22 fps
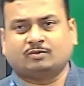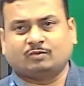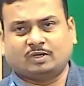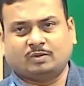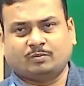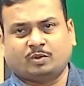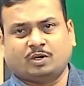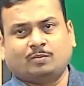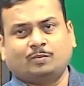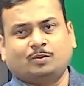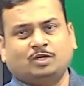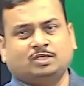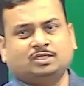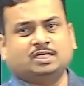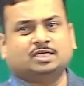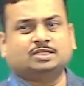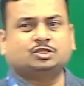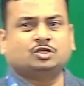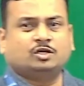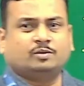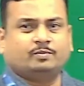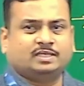One property
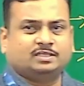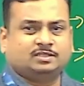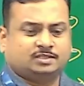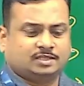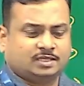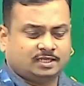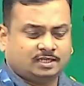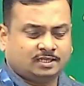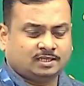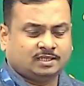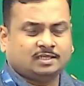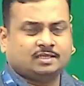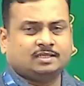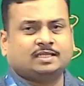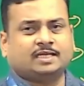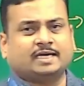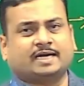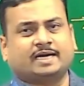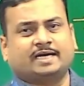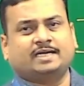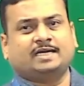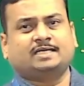just now I mentioned,
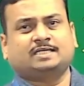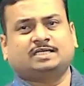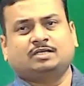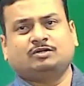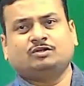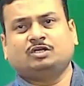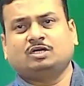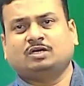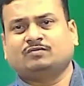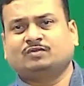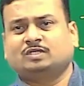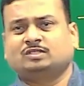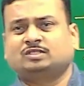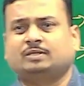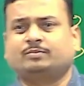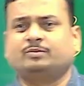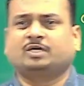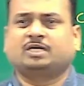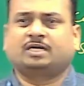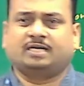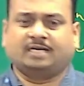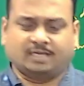the conductivity of the
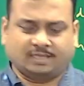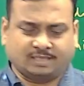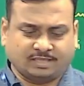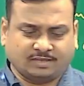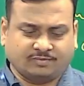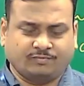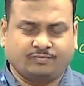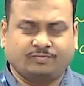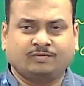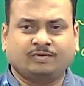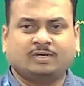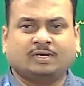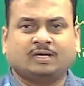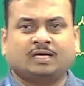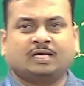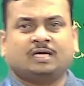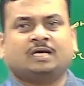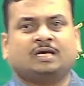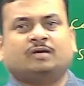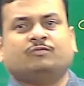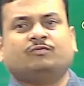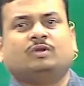semiconductor
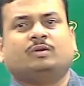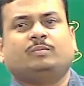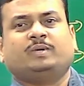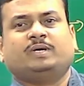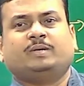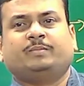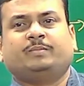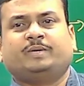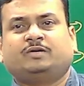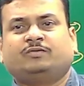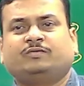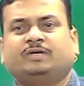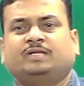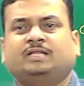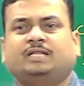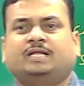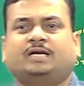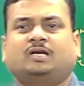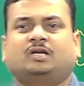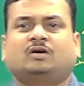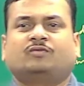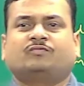will be between
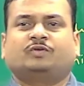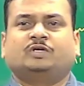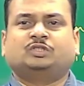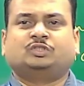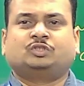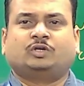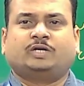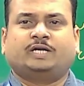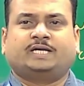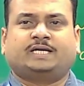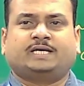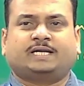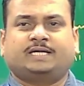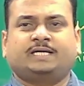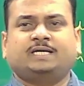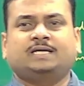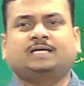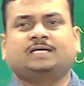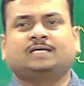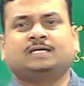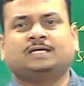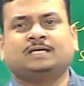that of insulator
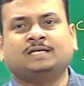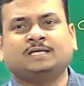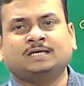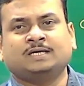and